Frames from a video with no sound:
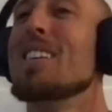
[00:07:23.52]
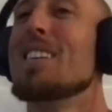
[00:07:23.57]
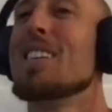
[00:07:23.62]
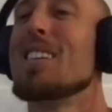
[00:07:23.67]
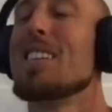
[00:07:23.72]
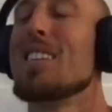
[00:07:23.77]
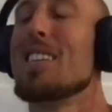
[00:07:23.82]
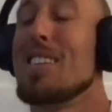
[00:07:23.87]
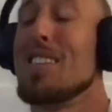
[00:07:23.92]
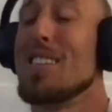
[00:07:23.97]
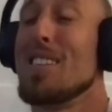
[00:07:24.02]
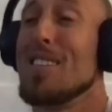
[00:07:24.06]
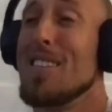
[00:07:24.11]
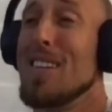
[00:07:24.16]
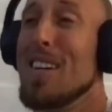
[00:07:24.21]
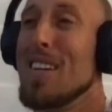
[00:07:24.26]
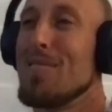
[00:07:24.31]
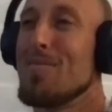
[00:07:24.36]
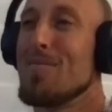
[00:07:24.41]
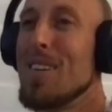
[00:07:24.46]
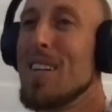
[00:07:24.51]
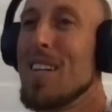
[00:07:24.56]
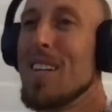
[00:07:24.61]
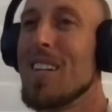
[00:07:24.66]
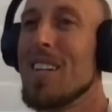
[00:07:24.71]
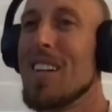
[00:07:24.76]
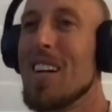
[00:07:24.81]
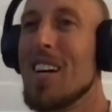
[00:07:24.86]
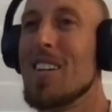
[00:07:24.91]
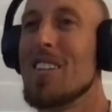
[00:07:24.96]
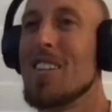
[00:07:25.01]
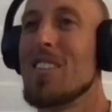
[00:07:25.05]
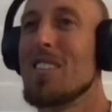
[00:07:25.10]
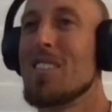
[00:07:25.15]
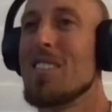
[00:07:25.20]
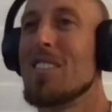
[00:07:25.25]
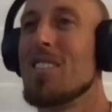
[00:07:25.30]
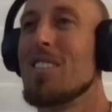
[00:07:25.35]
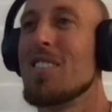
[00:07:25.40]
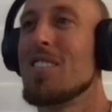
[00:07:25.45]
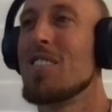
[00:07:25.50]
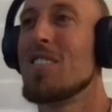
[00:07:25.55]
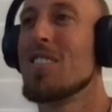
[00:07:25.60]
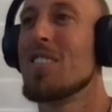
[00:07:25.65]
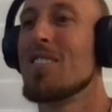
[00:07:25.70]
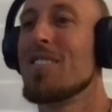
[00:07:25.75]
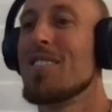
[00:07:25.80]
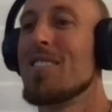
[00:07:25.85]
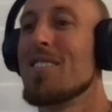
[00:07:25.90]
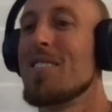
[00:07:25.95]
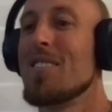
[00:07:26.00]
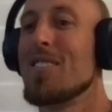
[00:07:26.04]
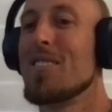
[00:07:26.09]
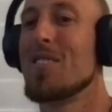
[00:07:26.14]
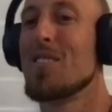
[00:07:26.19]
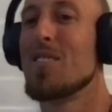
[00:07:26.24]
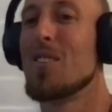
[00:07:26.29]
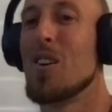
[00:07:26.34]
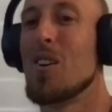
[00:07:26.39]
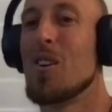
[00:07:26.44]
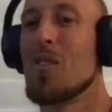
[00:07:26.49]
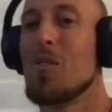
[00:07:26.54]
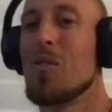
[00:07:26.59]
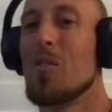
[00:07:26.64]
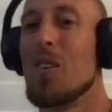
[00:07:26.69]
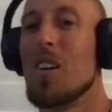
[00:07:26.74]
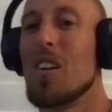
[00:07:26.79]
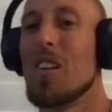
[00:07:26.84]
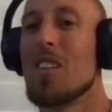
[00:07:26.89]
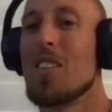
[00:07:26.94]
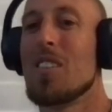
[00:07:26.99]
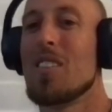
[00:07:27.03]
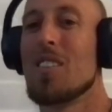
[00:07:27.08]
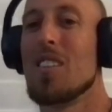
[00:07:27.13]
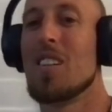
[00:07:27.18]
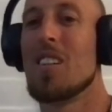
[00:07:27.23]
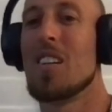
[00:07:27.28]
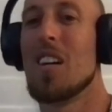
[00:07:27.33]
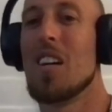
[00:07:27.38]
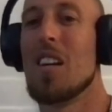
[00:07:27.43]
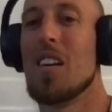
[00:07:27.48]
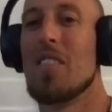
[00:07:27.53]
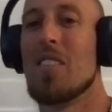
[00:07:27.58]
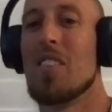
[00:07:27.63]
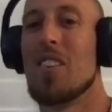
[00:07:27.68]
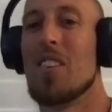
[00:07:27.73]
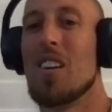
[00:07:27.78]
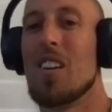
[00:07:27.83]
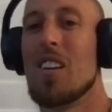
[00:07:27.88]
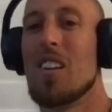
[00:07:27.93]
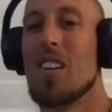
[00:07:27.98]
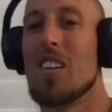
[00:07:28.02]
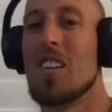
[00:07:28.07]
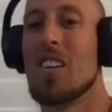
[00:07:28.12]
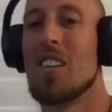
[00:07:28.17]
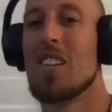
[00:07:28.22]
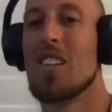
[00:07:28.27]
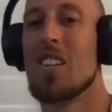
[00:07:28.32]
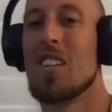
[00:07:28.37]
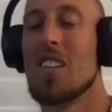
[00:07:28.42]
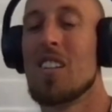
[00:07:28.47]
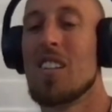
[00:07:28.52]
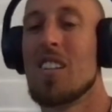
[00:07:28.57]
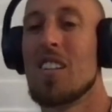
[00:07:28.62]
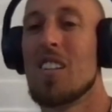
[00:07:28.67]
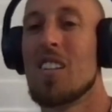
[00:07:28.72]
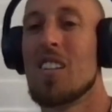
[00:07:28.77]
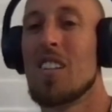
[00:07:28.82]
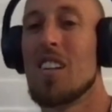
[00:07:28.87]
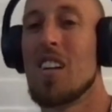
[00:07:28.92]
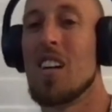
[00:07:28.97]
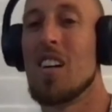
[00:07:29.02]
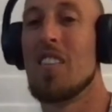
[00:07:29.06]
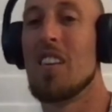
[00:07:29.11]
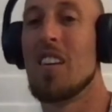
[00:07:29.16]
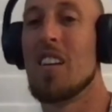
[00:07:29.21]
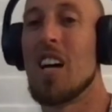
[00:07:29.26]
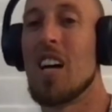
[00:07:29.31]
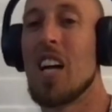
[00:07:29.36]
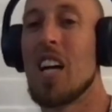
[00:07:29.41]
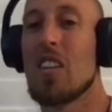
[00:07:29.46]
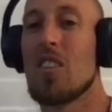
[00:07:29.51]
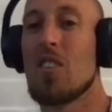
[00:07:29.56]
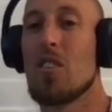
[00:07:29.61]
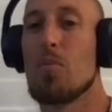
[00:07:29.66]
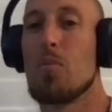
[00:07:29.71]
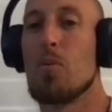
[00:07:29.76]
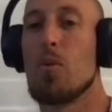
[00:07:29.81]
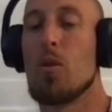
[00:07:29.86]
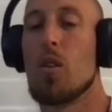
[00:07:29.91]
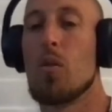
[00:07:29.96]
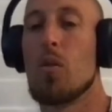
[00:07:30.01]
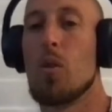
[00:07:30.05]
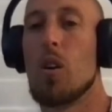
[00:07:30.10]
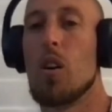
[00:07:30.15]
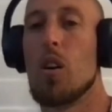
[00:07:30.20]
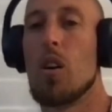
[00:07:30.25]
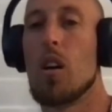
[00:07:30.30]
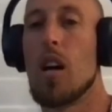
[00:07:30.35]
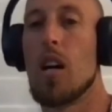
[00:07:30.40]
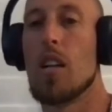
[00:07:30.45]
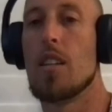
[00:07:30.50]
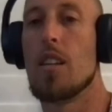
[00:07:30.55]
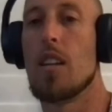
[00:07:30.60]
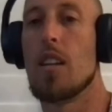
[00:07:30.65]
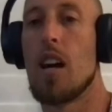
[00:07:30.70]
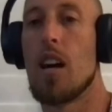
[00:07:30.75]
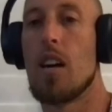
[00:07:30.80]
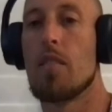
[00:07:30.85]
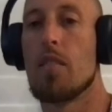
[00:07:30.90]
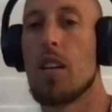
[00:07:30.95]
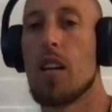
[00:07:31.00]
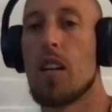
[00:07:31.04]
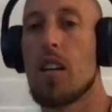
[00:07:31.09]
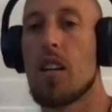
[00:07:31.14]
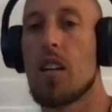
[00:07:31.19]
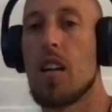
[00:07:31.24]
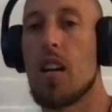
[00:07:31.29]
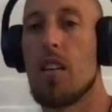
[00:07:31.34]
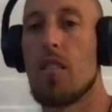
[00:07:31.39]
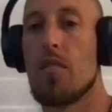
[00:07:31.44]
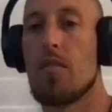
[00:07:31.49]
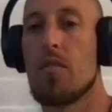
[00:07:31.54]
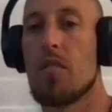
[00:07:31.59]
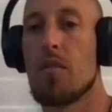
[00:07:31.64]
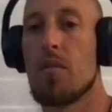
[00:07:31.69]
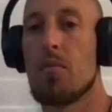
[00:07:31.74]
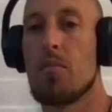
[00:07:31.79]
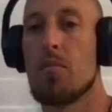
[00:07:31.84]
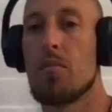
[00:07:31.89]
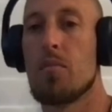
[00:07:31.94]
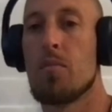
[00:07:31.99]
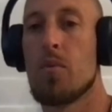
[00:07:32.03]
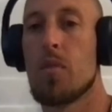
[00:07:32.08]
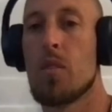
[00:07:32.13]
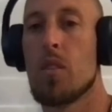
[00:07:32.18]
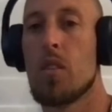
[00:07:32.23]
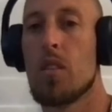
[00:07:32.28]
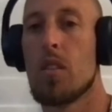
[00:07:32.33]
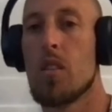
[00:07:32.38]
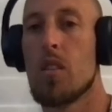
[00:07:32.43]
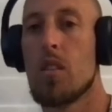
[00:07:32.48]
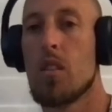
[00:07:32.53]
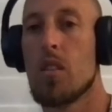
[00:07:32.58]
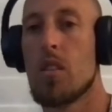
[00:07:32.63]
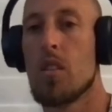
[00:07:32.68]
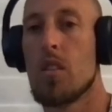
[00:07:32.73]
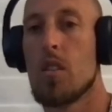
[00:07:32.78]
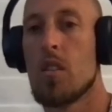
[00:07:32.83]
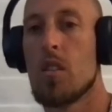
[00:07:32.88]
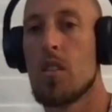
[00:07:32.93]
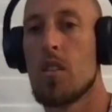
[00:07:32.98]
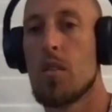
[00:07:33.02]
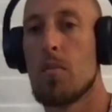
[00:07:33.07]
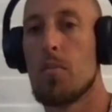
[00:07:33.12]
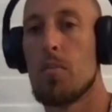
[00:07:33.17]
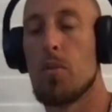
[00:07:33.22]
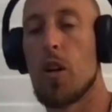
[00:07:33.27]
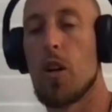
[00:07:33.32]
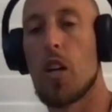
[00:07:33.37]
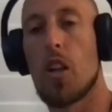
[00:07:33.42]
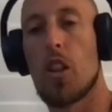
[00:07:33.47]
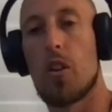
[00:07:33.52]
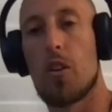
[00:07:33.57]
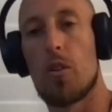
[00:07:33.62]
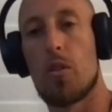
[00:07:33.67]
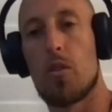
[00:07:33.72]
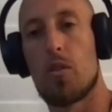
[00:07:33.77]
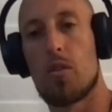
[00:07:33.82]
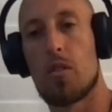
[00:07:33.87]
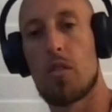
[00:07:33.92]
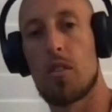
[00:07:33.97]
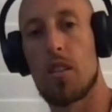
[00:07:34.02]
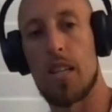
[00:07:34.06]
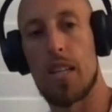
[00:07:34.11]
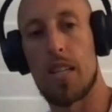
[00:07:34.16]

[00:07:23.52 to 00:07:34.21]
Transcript: And I was just like, man, I just don't want to sit anymore. I mean, I get to the point where I did have like kind of some breakthroughs.